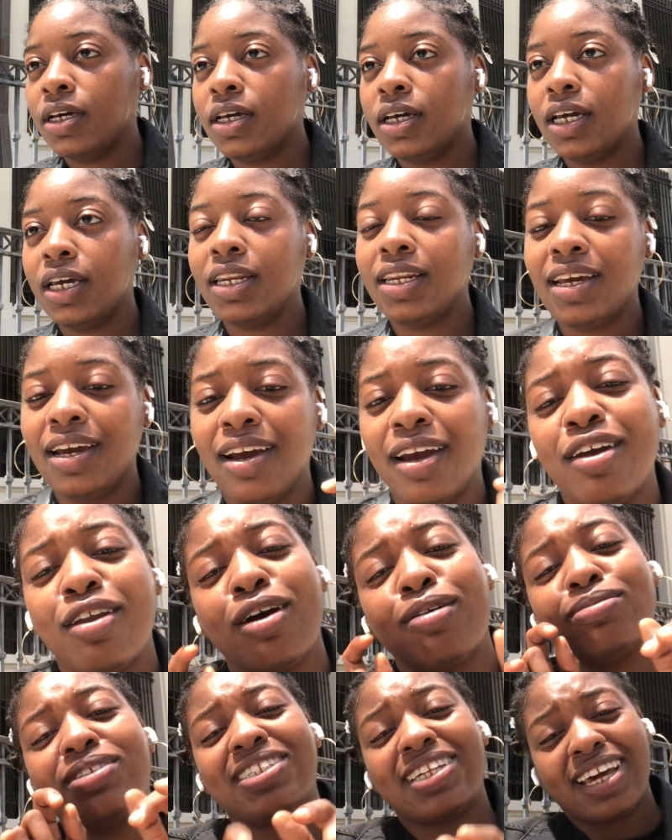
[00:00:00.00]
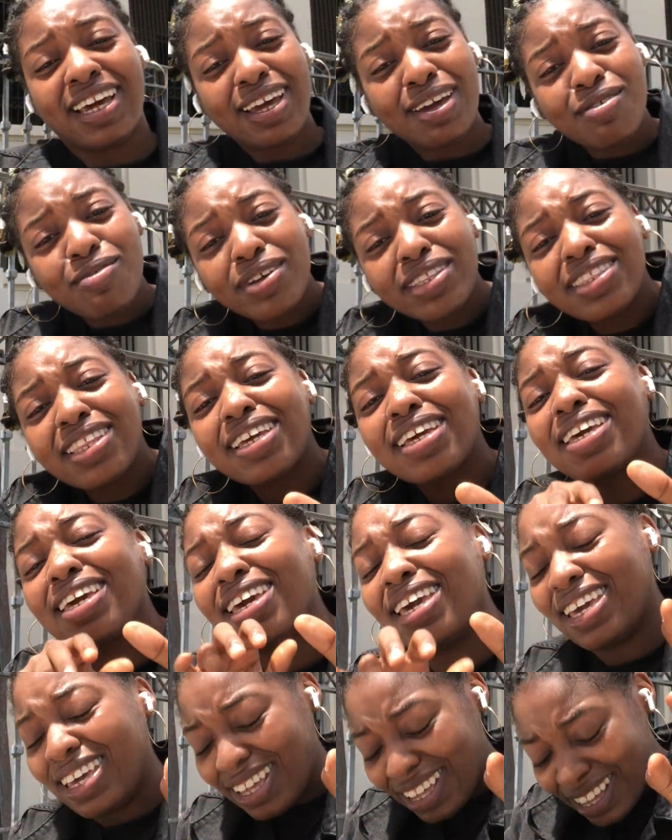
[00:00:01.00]
in there, you know what I'm saying, with the
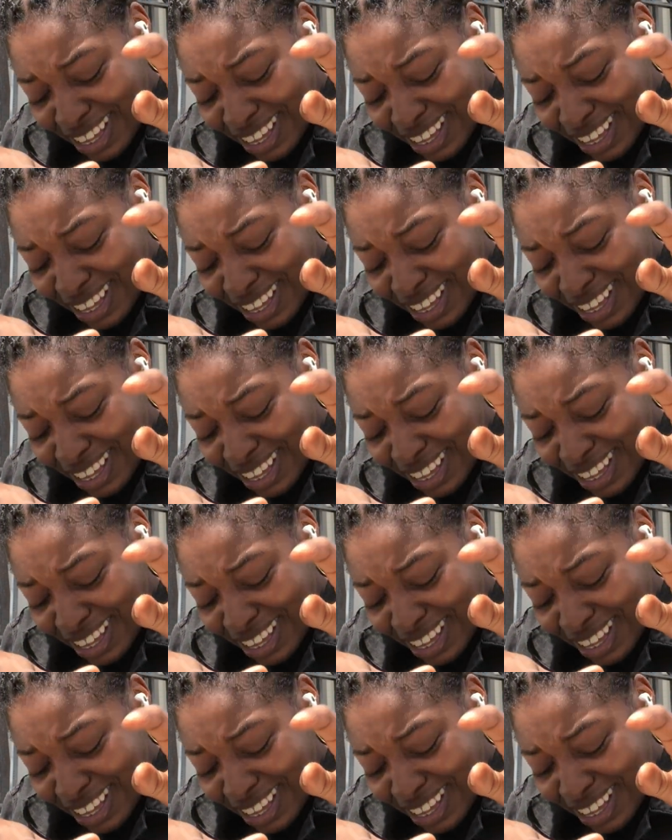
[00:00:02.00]
keys.